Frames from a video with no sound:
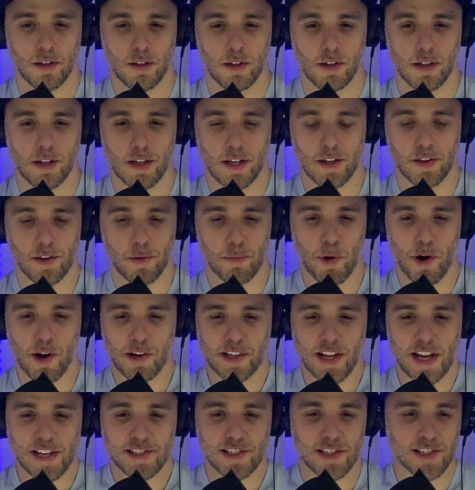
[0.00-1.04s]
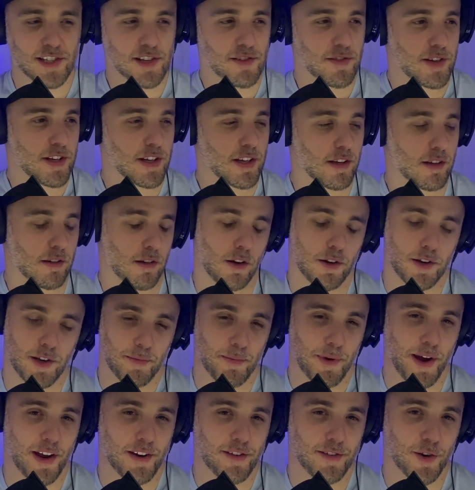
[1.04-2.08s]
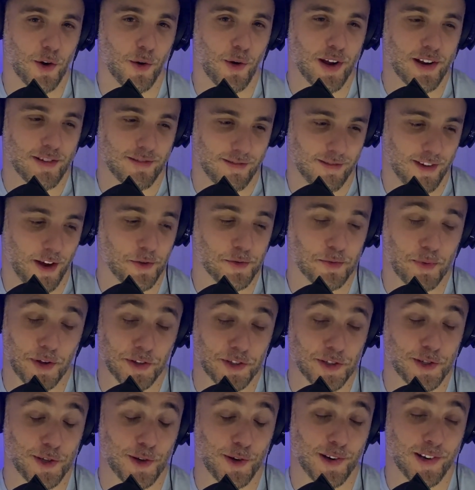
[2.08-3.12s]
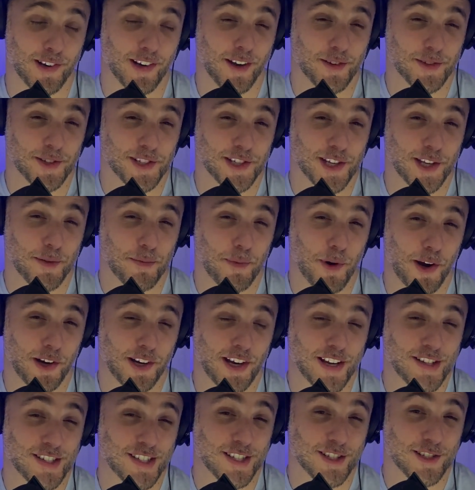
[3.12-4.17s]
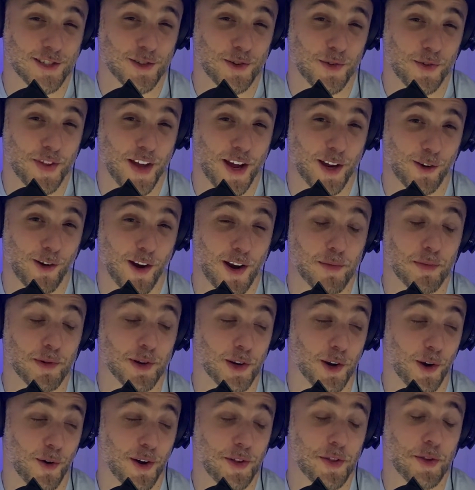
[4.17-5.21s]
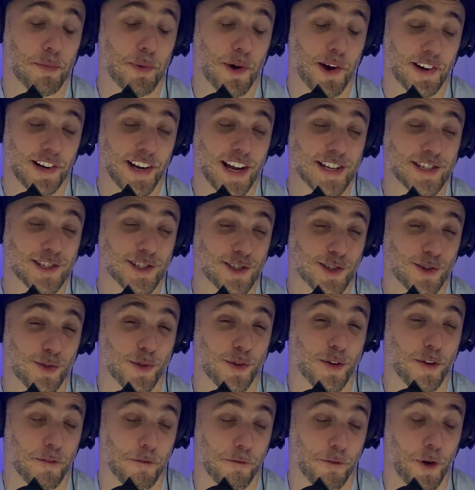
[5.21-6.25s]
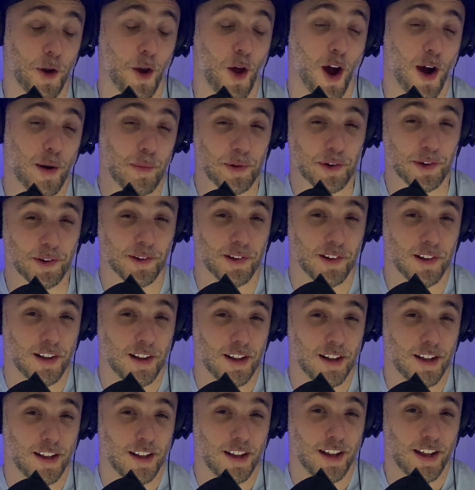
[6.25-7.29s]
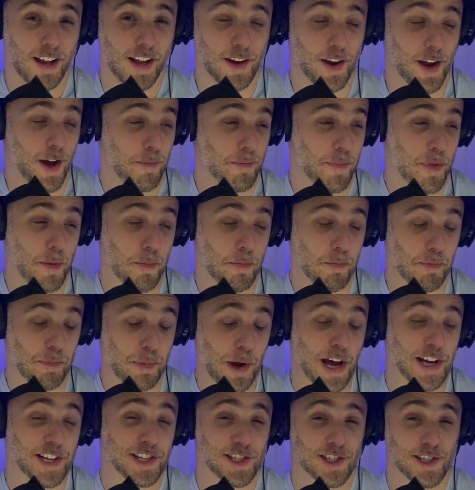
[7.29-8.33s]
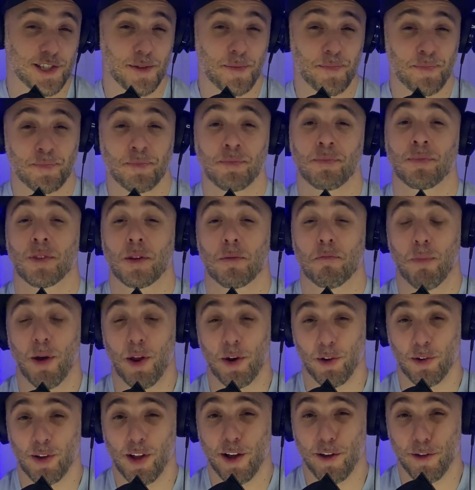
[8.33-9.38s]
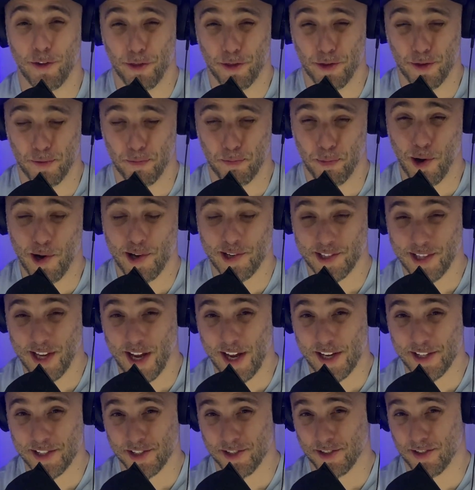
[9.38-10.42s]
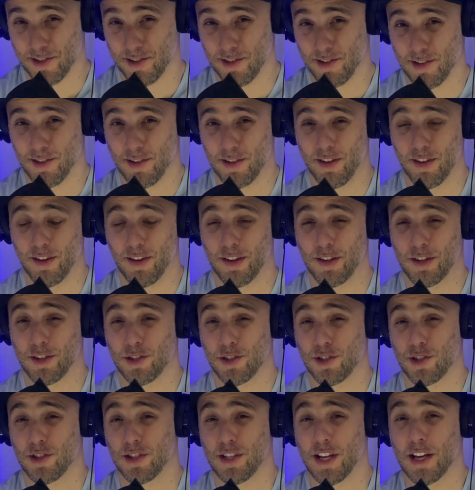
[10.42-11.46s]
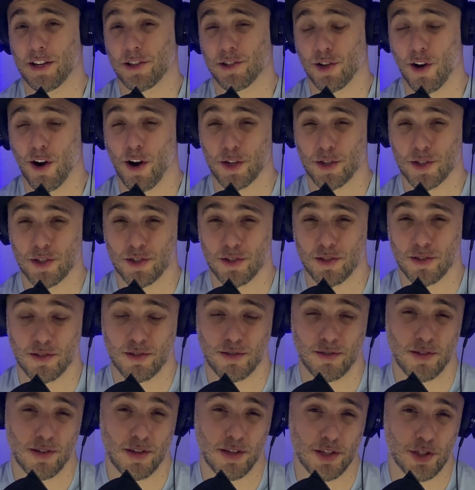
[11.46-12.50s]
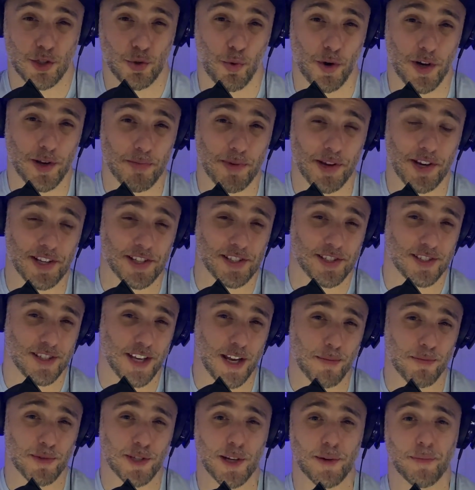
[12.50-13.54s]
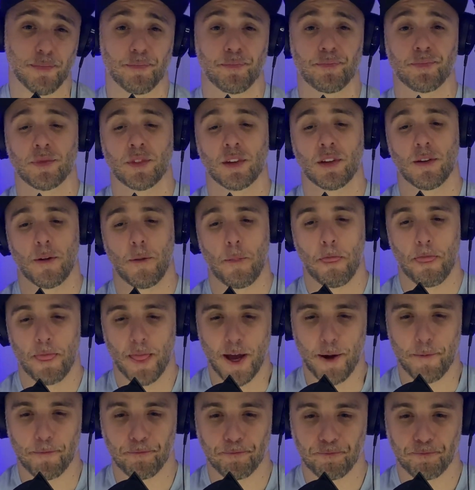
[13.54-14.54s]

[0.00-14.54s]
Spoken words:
And the podcast isn't even, oh, never mind. No, wait, I was about to do it. I was going to say the podcast isn't doing that great, but you know what? The podcast is doing phenomenal. And I'm the best mental health podcast that talks 20 minutes named Tim. Yep,